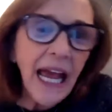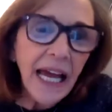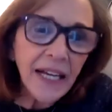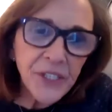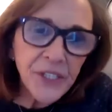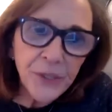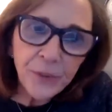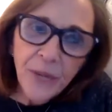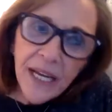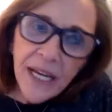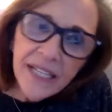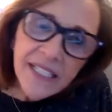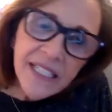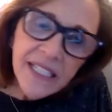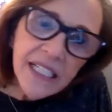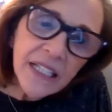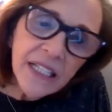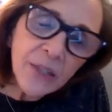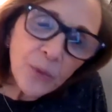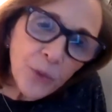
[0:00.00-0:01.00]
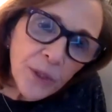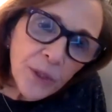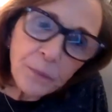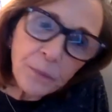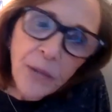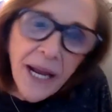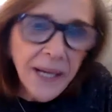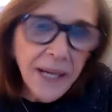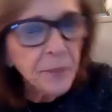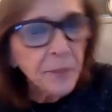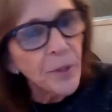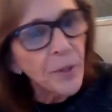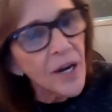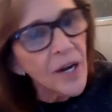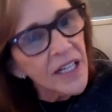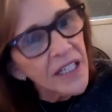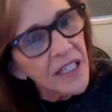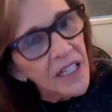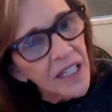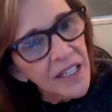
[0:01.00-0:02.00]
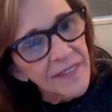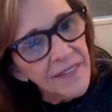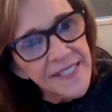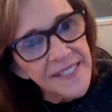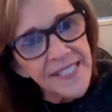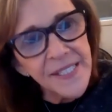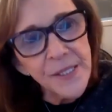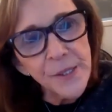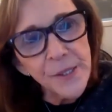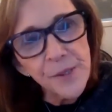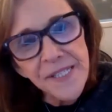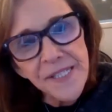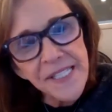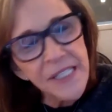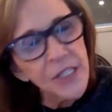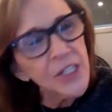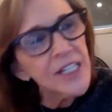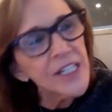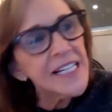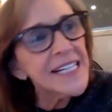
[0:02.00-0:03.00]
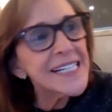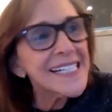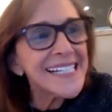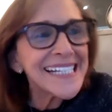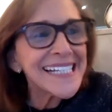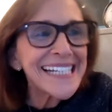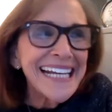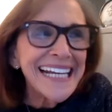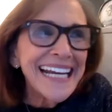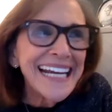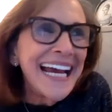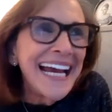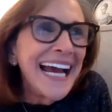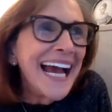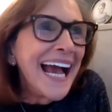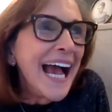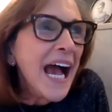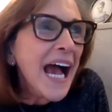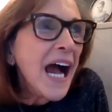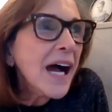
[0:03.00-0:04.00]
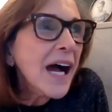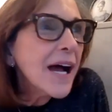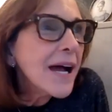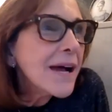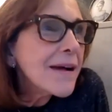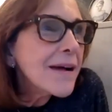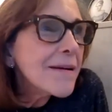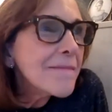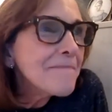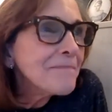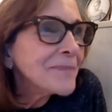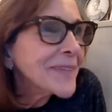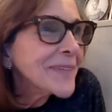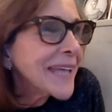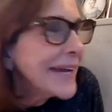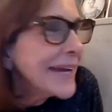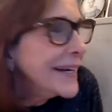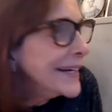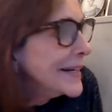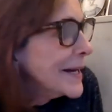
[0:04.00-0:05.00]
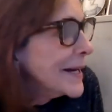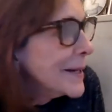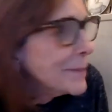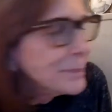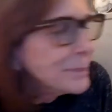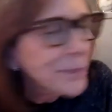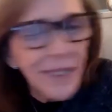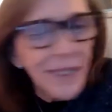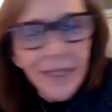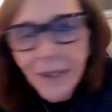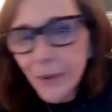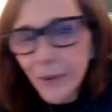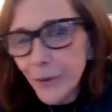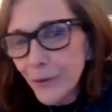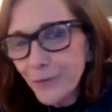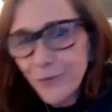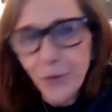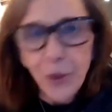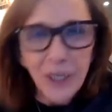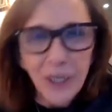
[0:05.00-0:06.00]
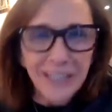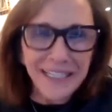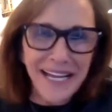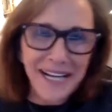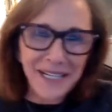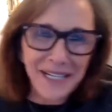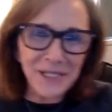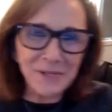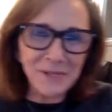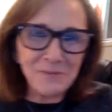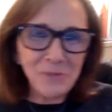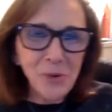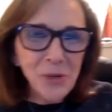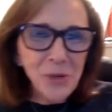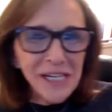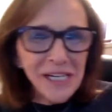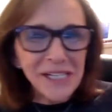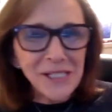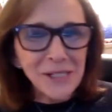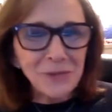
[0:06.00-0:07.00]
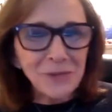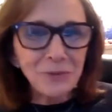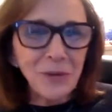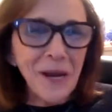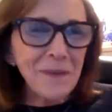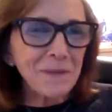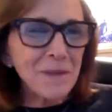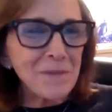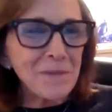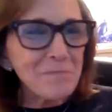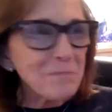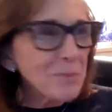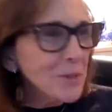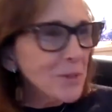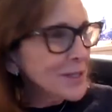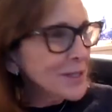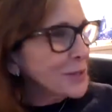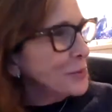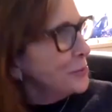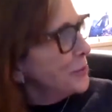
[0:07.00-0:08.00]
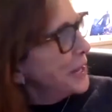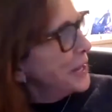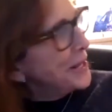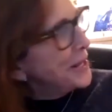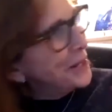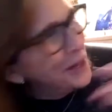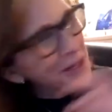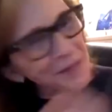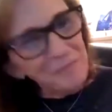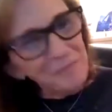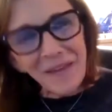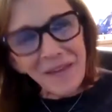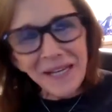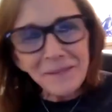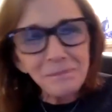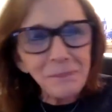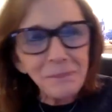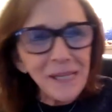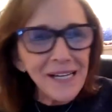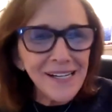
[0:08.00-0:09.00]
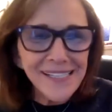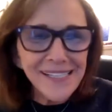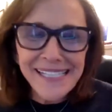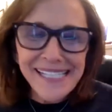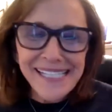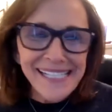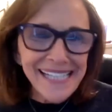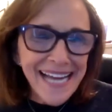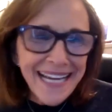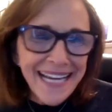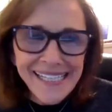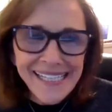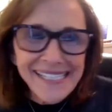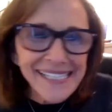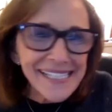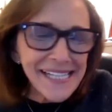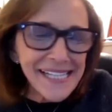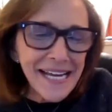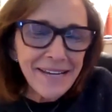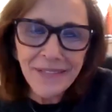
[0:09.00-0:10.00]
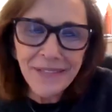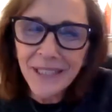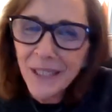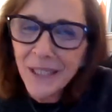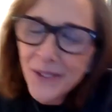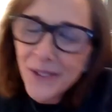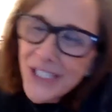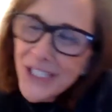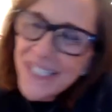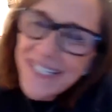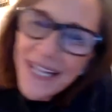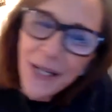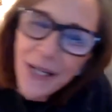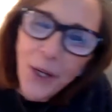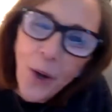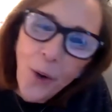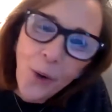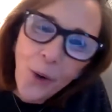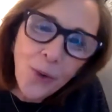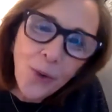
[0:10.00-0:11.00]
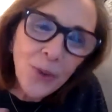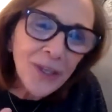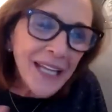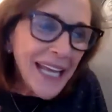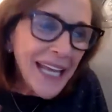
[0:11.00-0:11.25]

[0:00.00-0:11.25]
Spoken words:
directing with Brandon Braga, this new series, getting up, at 4:00 in the morning to write the book, and be on set at 7, and just that whole,